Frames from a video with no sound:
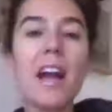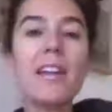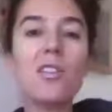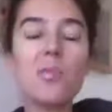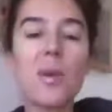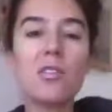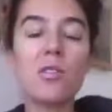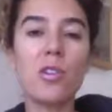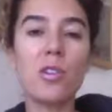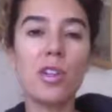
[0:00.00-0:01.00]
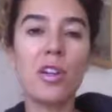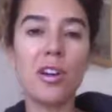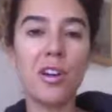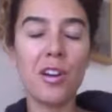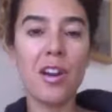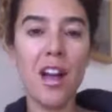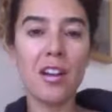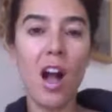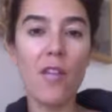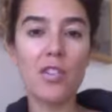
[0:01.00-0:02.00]
of goes back to an earlier
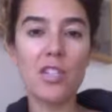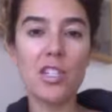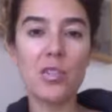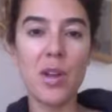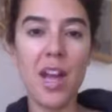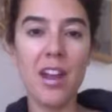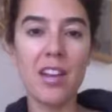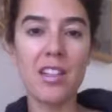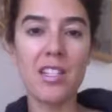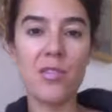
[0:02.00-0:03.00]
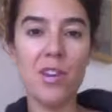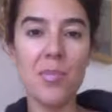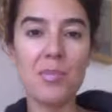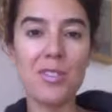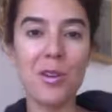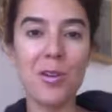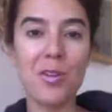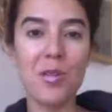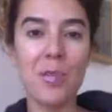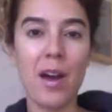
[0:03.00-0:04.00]
conversation we had in a different episode
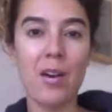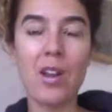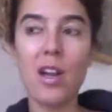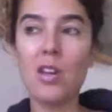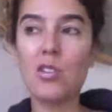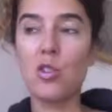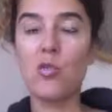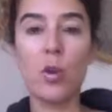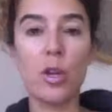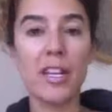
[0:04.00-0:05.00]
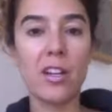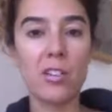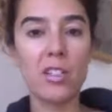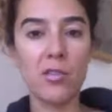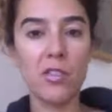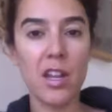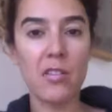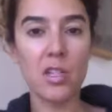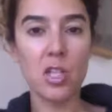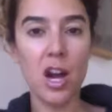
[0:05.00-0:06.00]
about sort of working ourselves out of
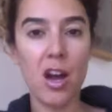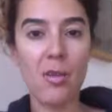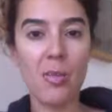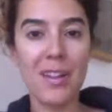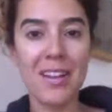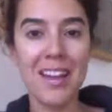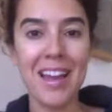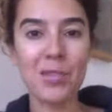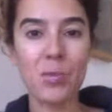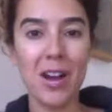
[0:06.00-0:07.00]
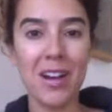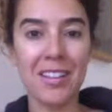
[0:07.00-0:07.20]
a job as well.